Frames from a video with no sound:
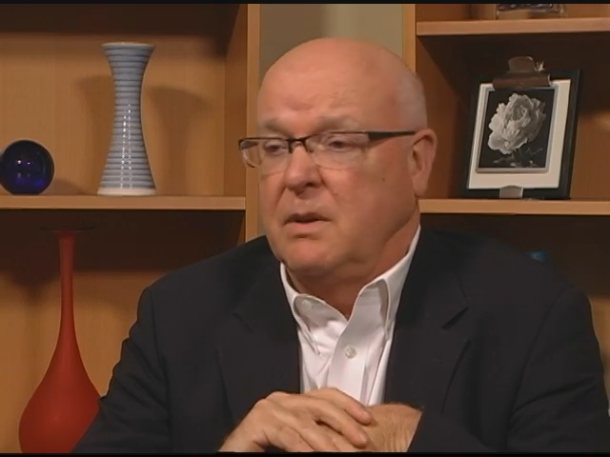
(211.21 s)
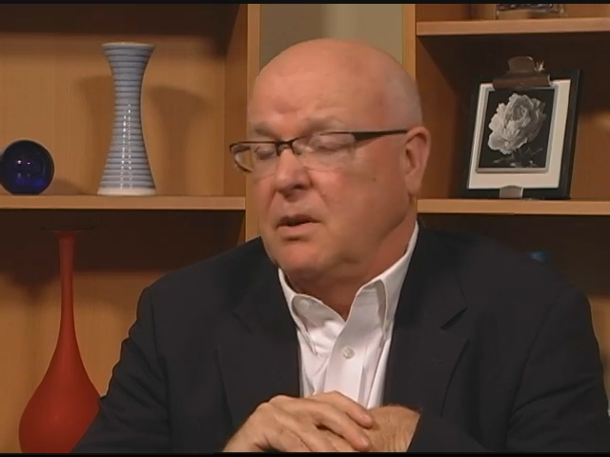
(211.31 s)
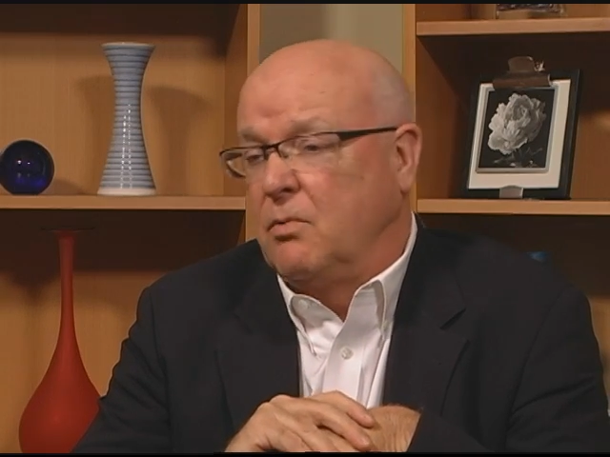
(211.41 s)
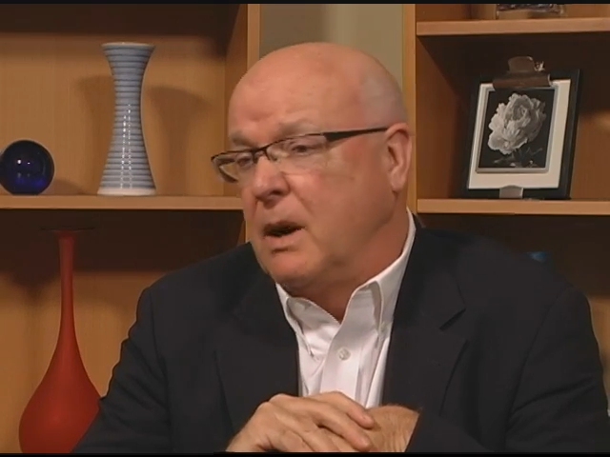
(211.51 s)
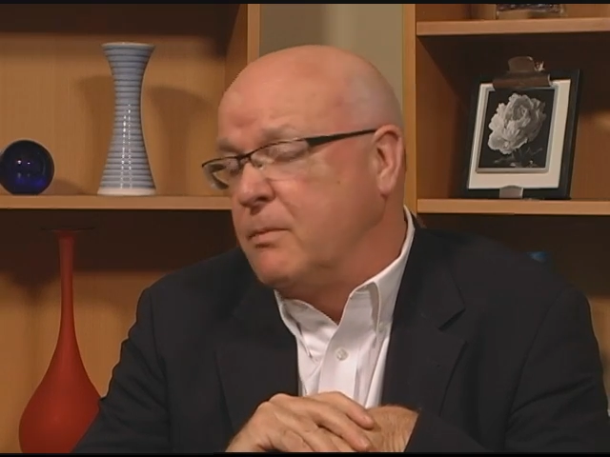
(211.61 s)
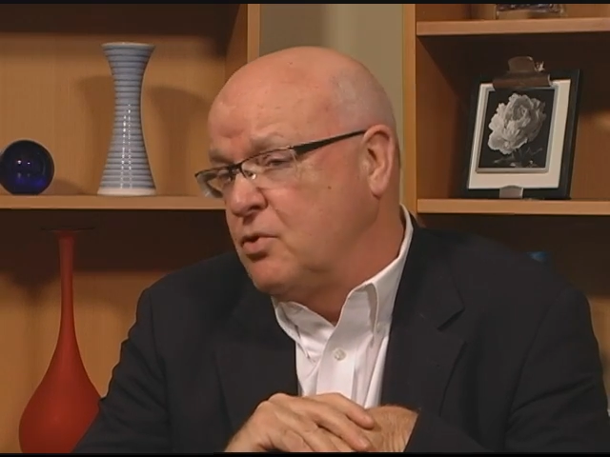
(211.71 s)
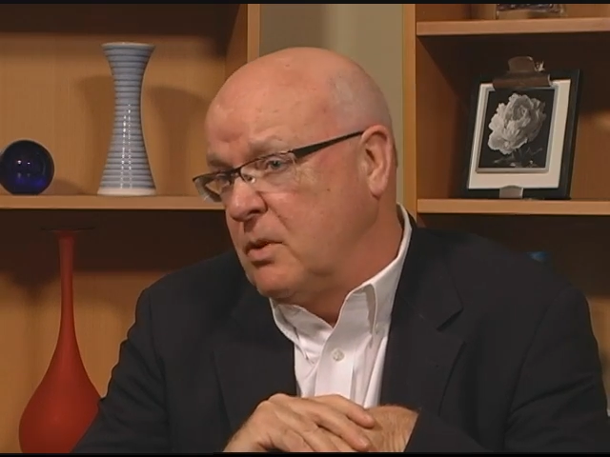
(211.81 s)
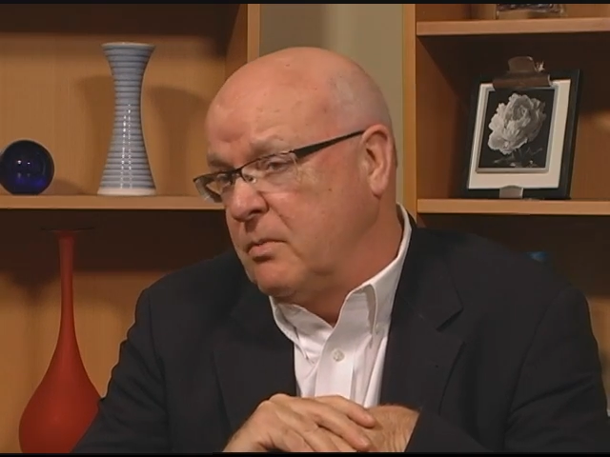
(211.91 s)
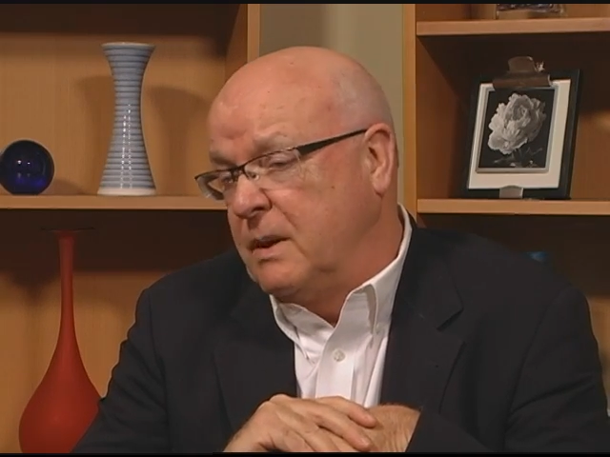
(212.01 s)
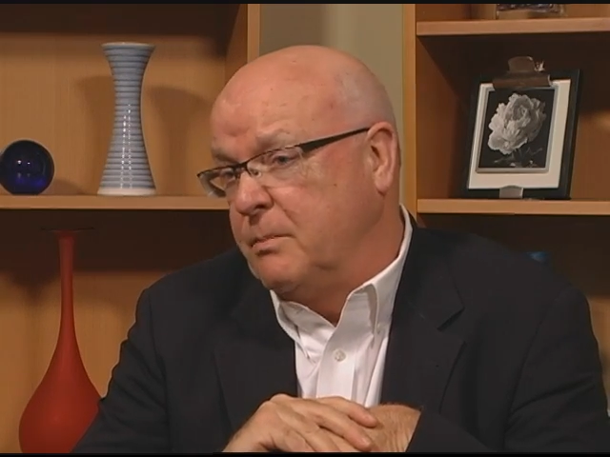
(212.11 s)
the crime
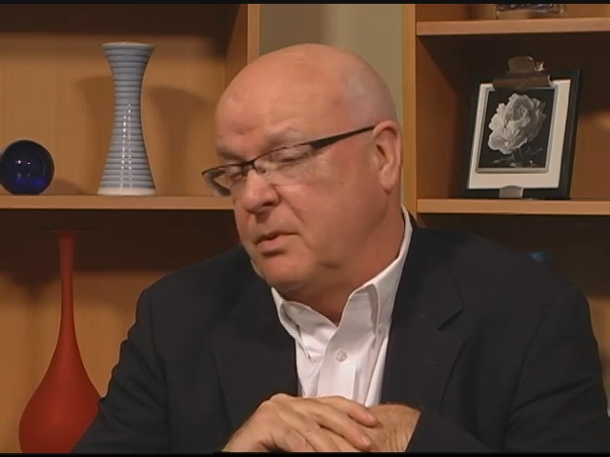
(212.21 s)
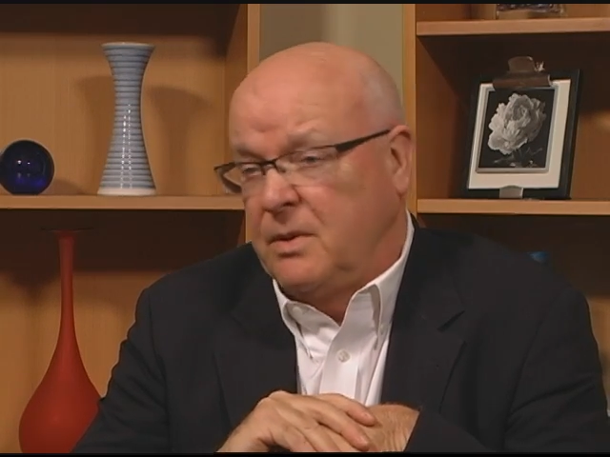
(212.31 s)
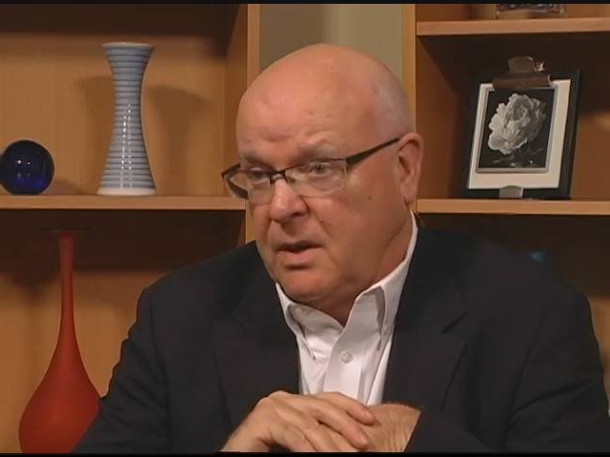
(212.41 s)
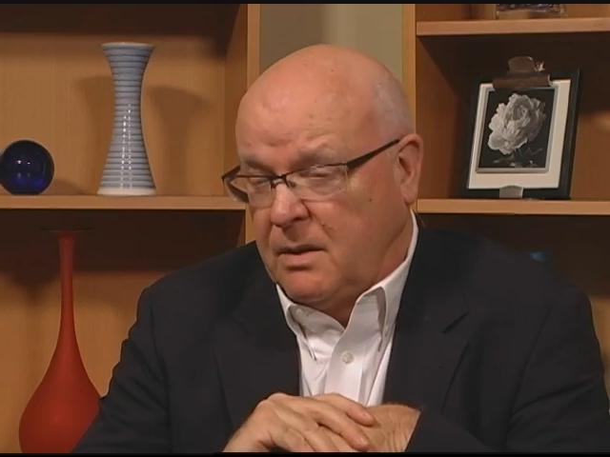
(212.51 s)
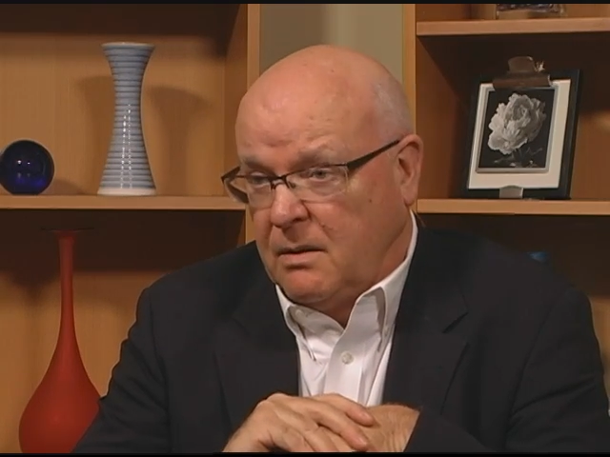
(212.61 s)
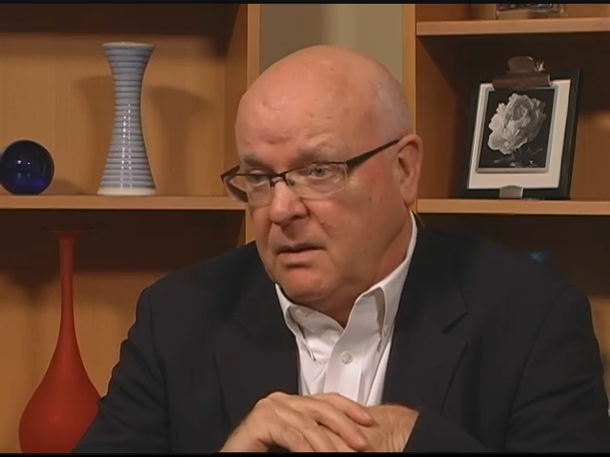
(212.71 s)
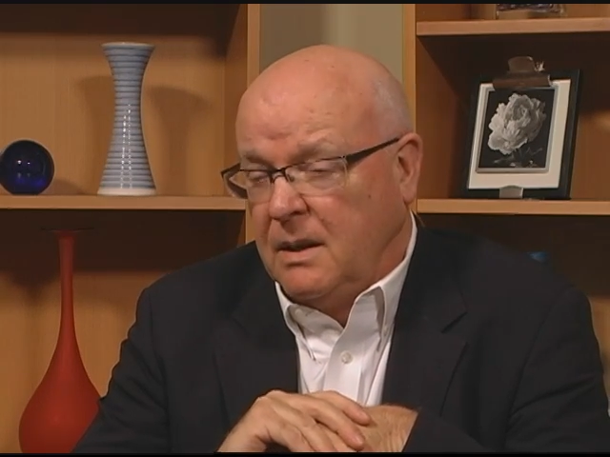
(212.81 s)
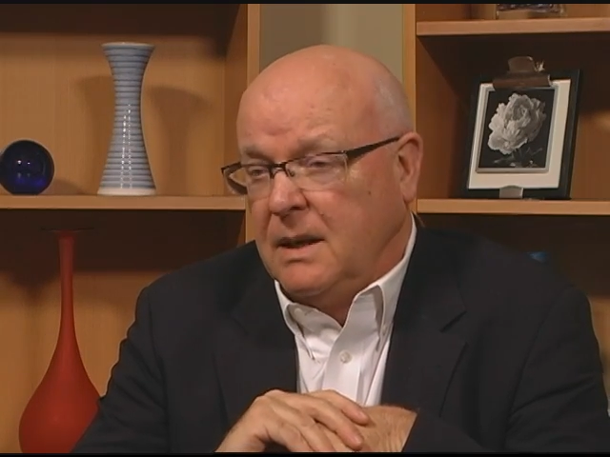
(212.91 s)
genre in particular.